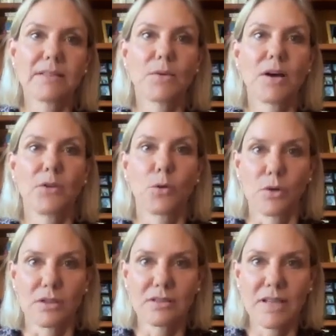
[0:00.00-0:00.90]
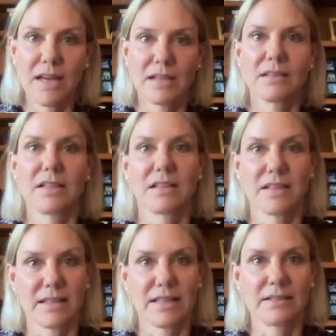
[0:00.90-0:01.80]
around the world
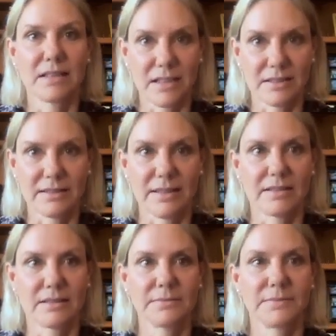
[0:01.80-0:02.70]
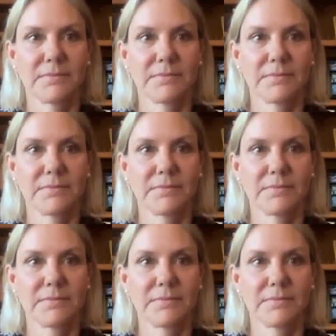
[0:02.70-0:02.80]
that does this.